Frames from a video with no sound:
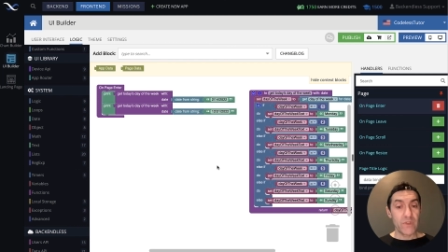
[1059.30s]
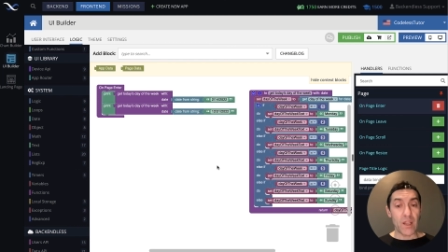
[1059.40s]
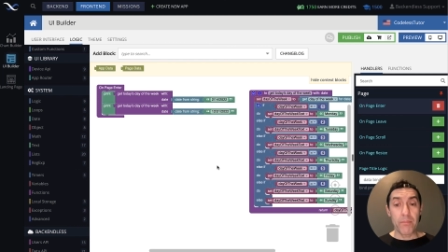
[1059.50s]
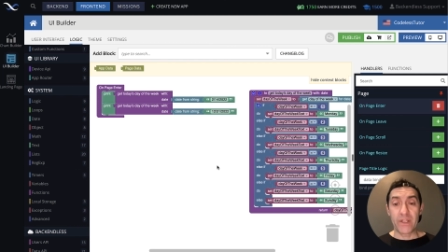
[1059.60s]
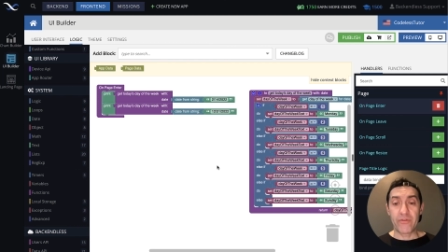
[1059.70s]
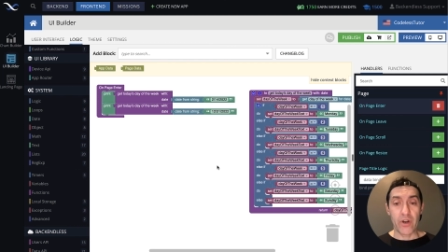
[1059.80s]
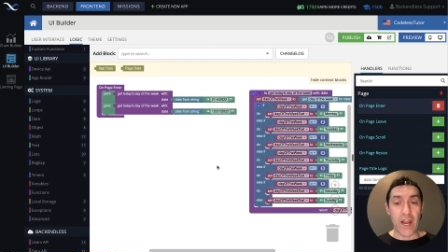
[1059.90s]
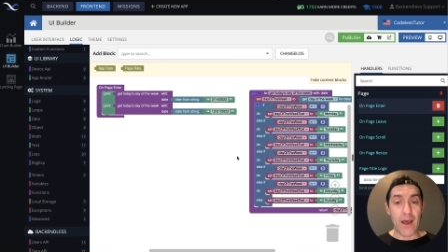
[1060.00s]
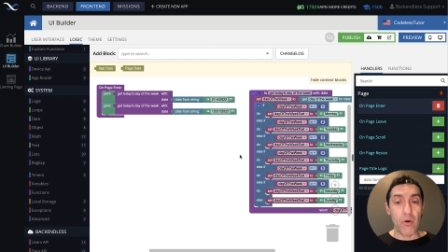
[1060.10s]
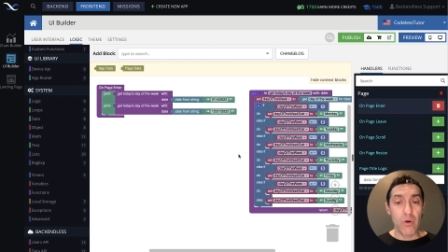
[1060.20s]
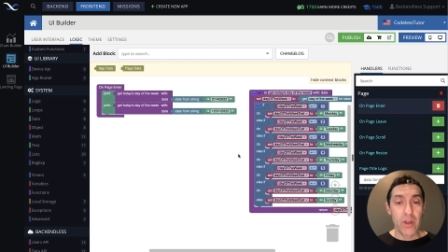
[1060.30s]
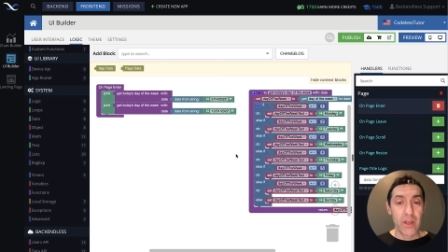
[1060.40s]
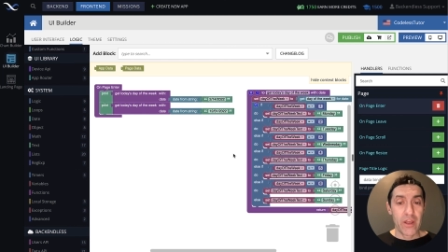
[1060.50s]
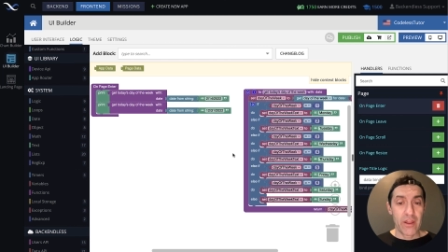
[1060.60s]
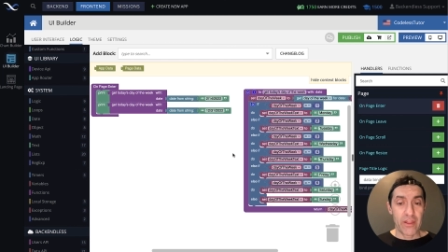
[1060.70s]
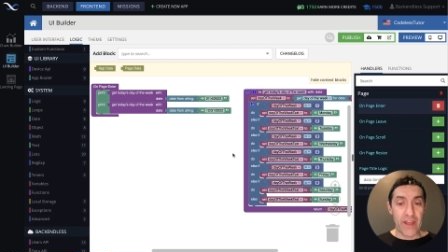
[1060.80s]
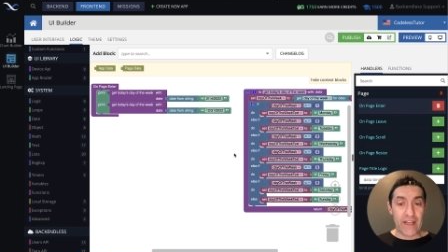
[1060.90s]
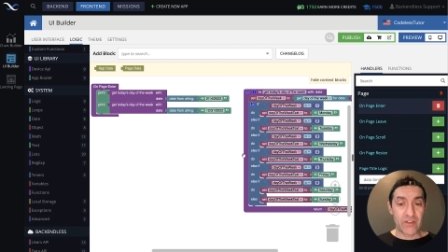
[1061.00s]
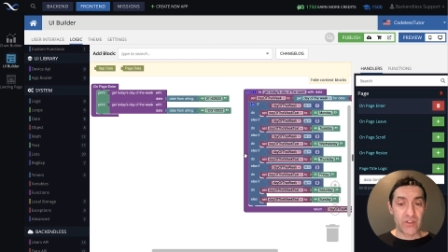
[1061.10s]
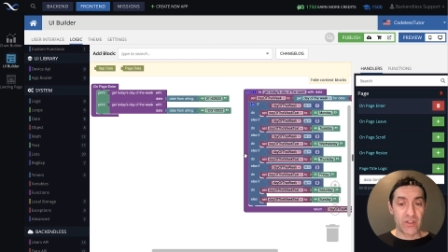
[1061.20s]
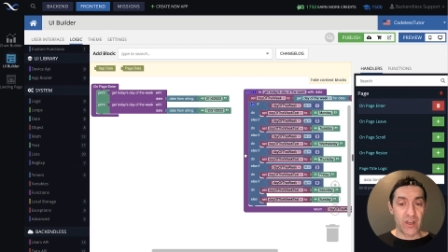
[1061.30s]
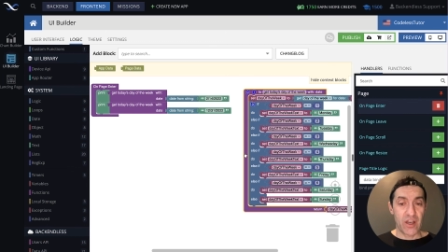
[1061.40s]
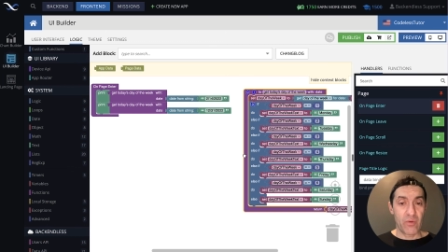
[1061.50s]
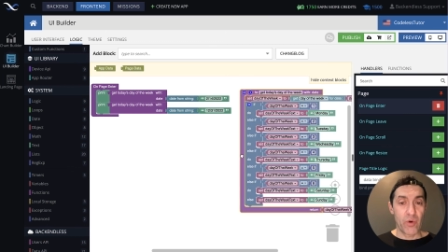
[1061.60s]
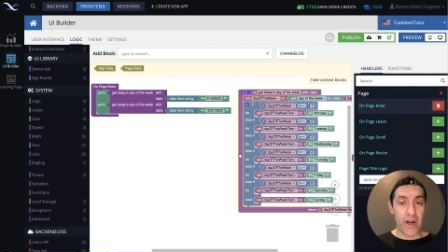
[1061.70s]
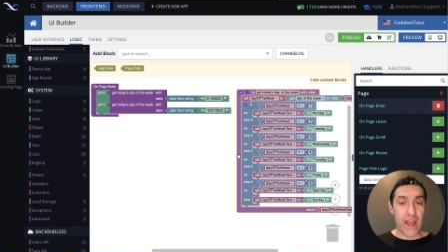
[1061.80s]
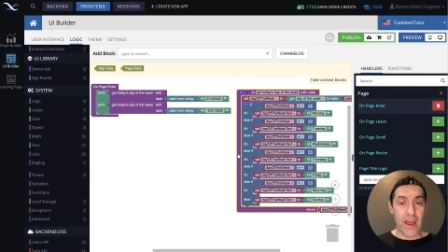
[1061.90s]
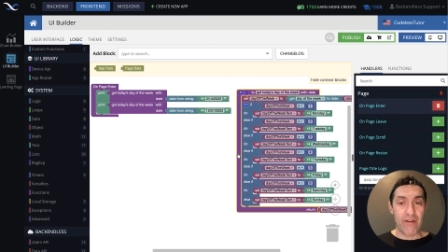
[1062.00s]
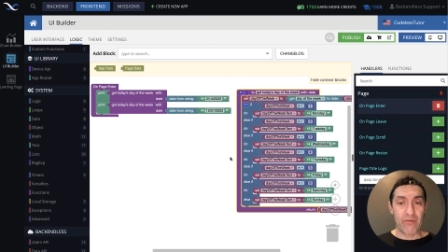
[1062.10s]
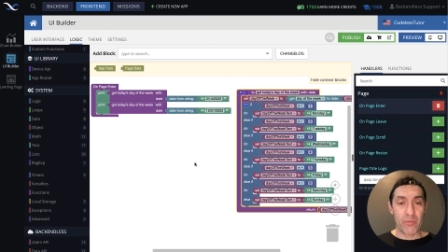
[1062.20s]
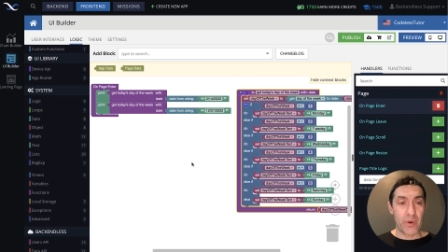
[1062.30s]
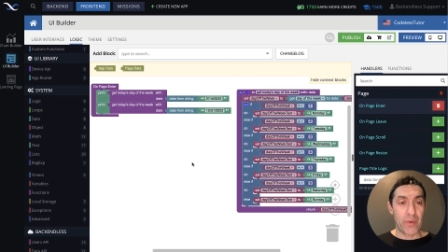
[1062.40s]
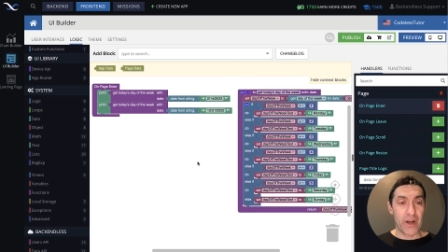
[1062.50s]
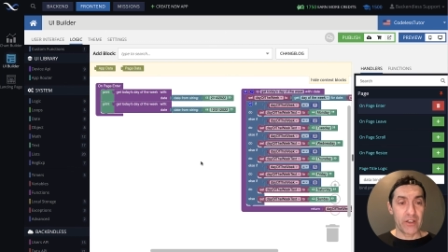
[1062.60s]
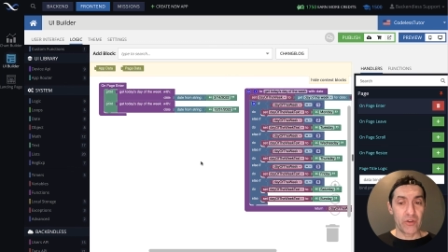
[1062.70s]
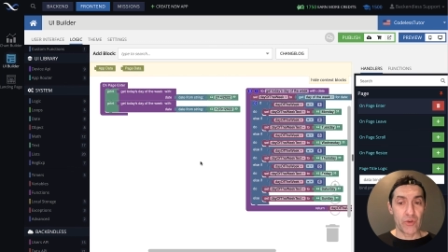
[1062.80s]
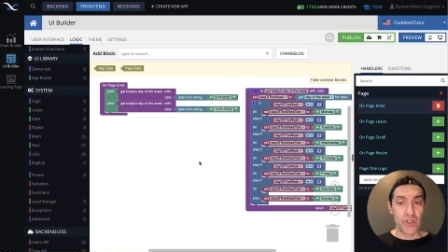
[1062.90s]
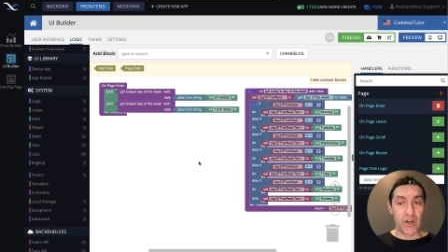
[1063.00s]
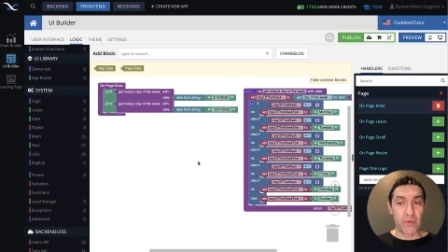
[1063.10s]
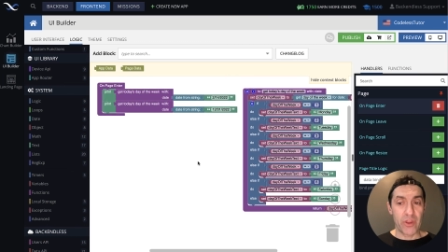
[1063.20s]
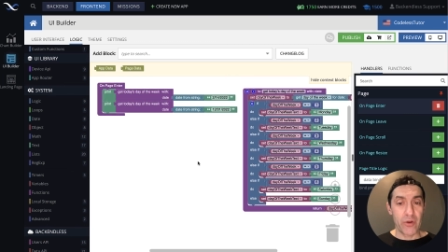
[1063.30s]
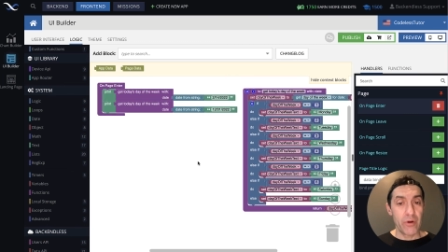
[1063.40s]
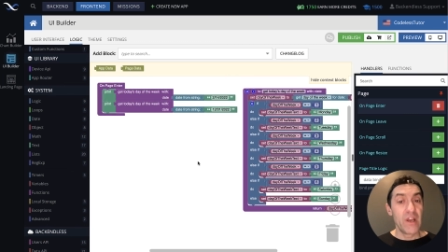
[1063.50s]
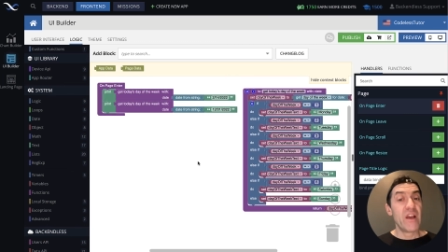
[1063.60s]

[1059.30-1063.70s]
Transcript: But for now, that's uh, what I have prepared to share with you.